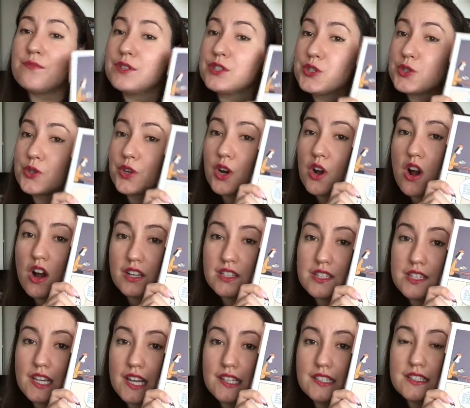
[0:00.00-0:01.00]
mature
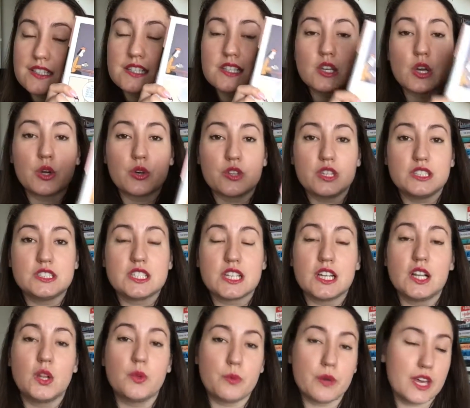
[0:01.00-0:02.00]
content, so they
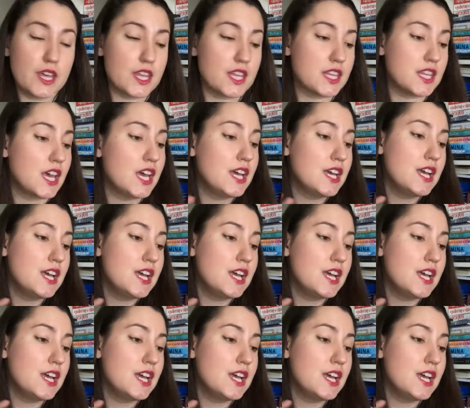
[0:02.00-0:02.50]
deal with